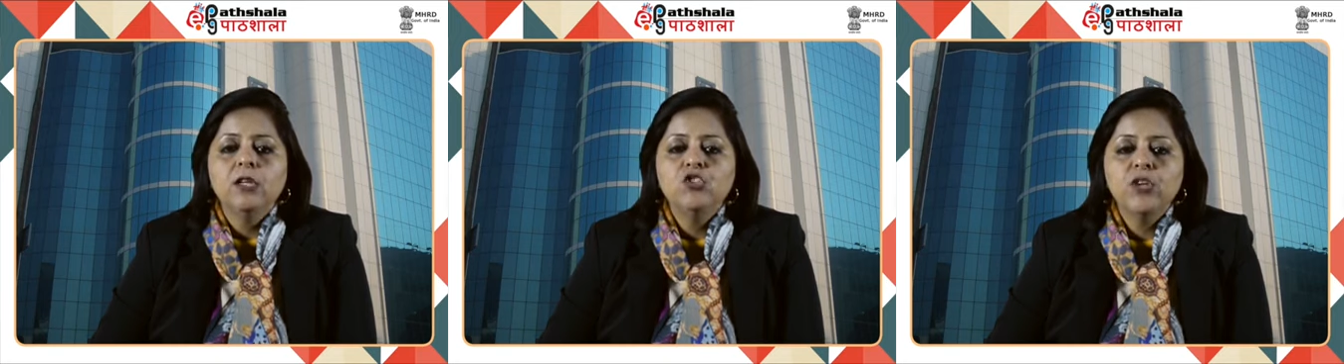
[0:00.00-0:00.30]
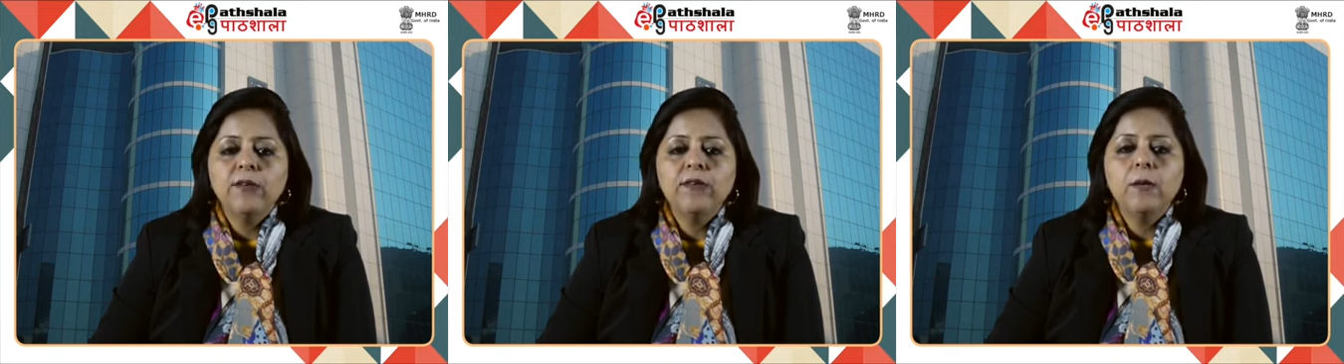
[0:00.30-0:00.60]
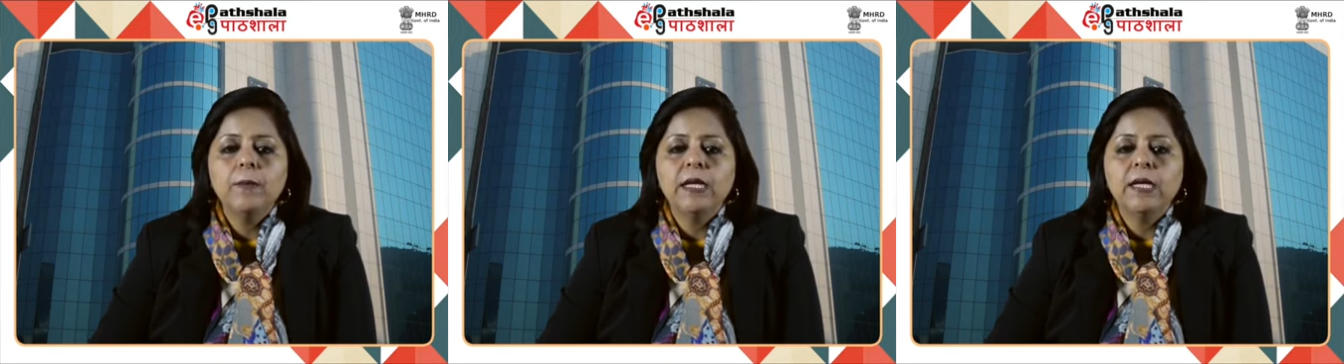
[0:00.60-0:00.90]
general
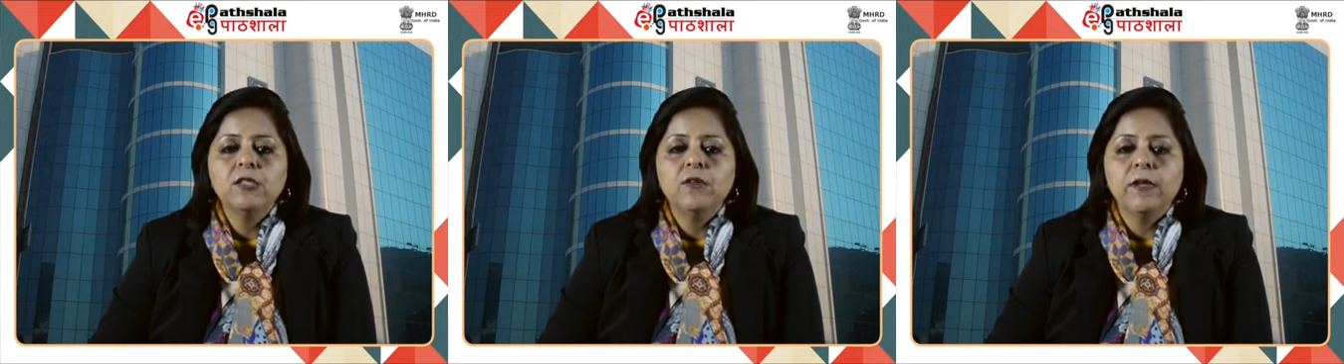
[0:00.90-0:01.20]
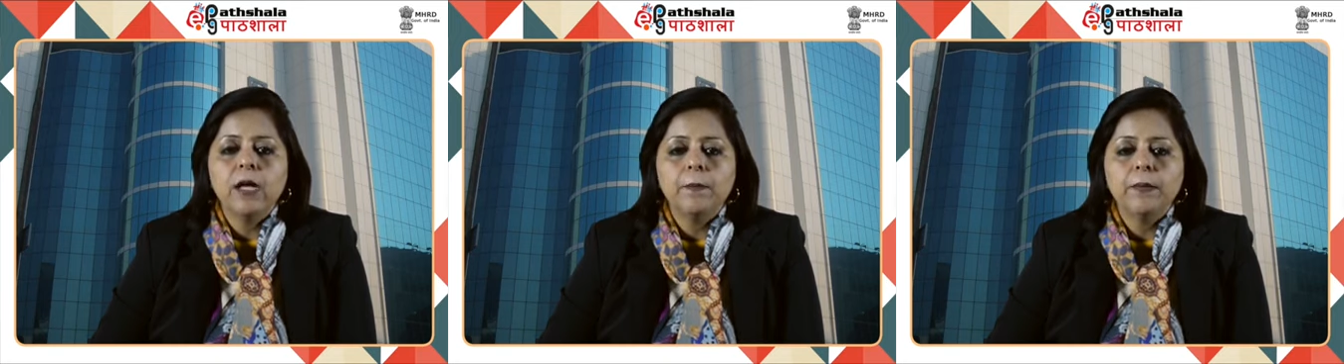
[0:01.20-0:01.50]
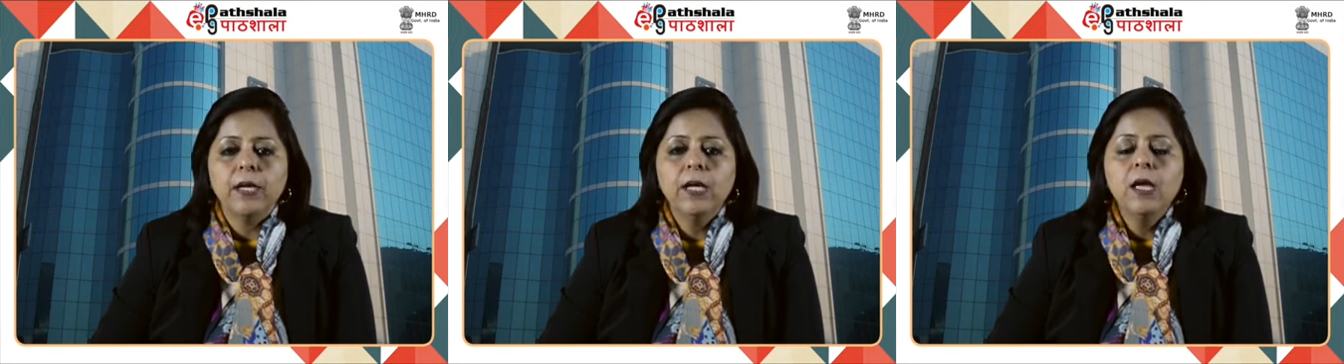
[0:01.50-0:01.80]
meetings of the
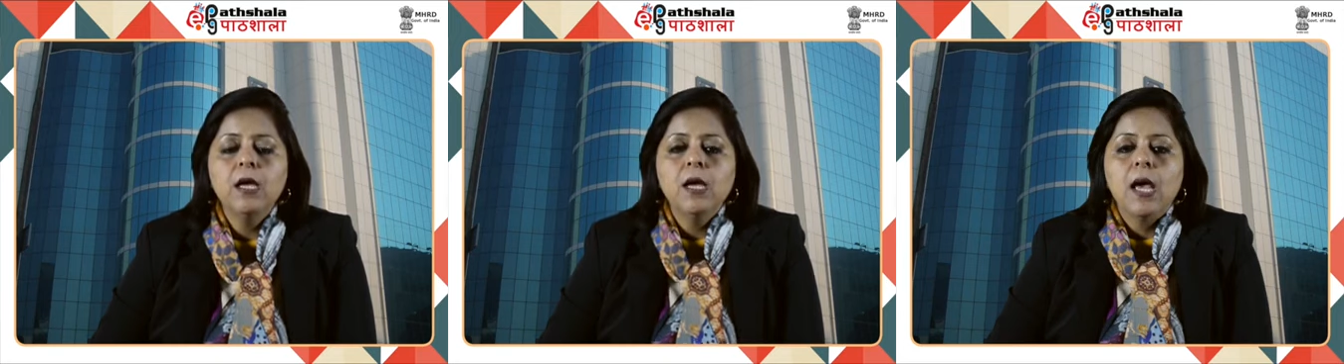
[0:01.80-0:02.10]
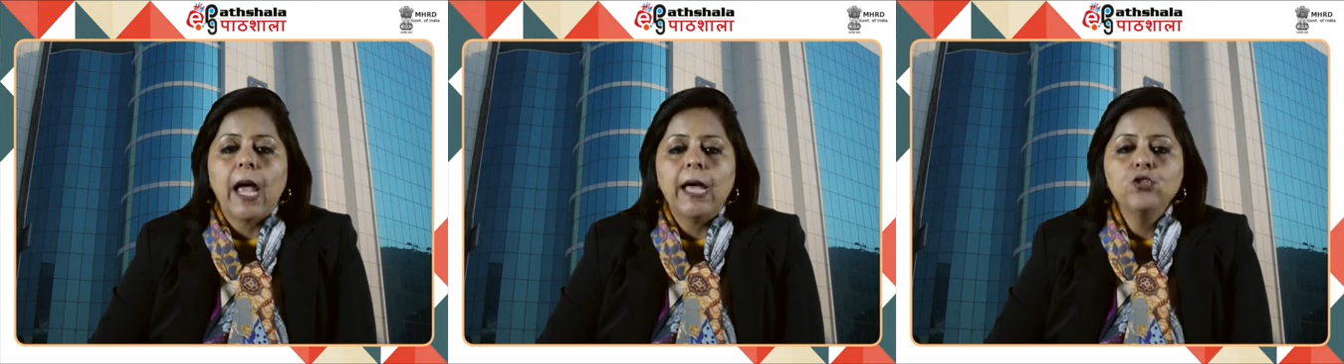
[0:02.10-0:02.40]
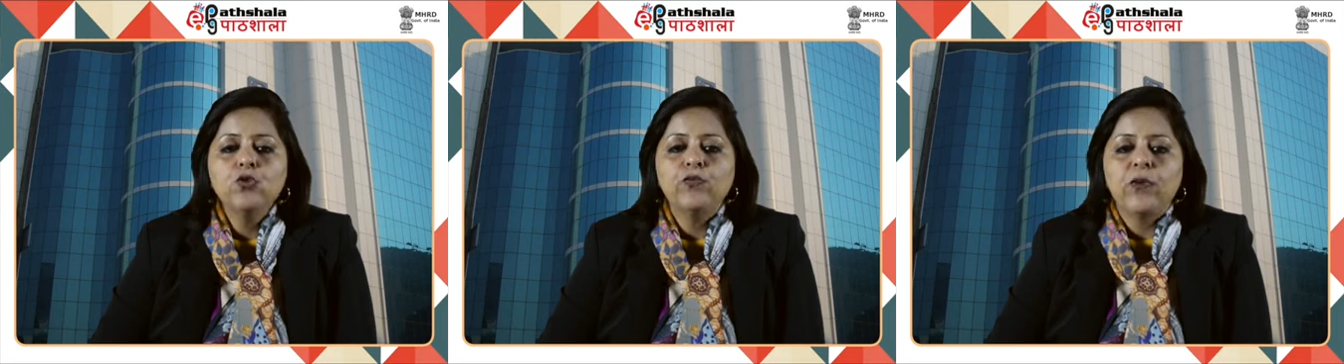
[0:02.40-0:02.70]
company, and
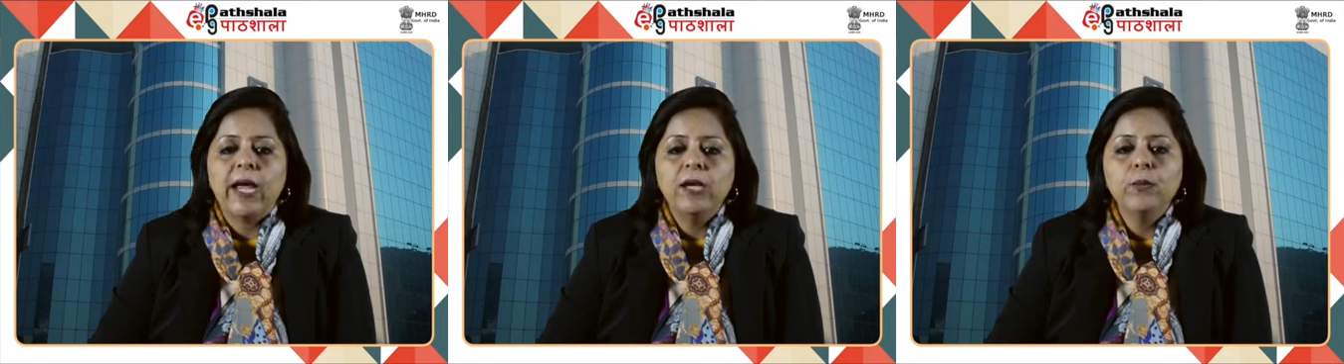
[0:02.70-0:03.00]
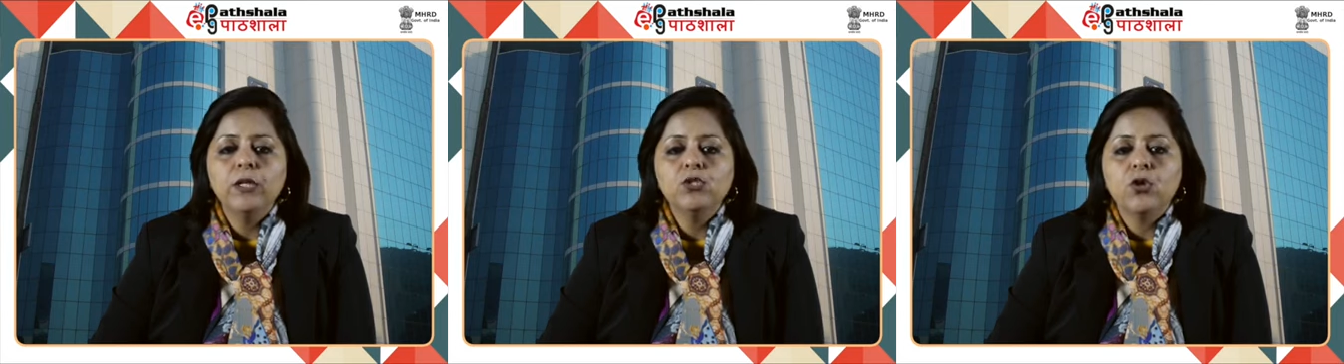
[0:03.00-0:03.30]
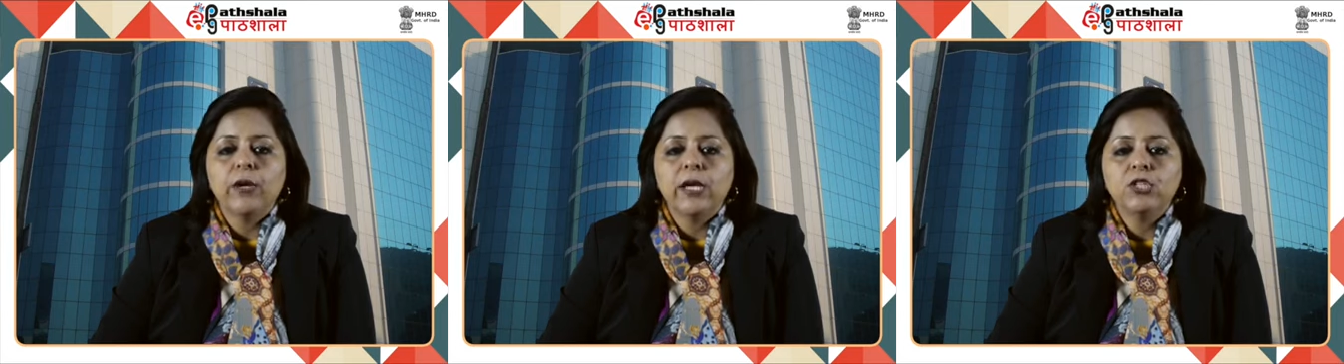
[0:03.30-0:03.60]
to file with the
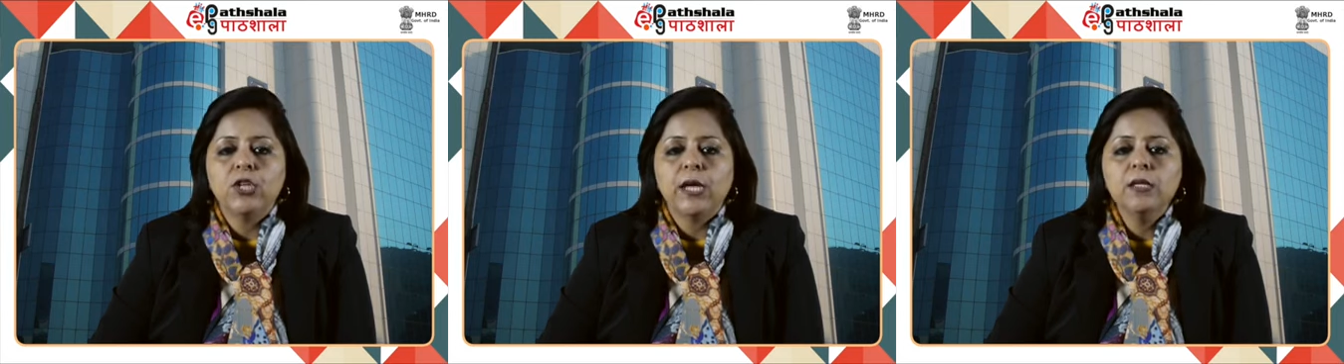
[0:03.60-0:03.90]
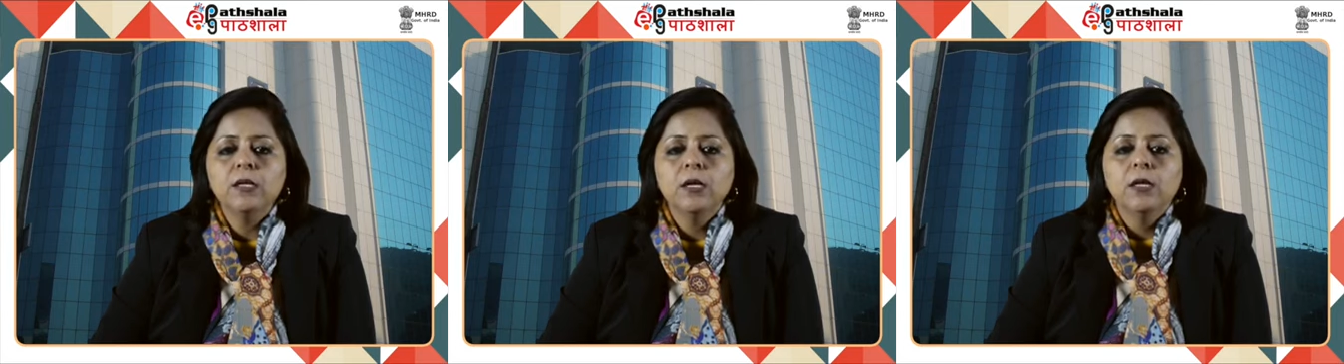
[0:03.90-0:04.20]
stock exchange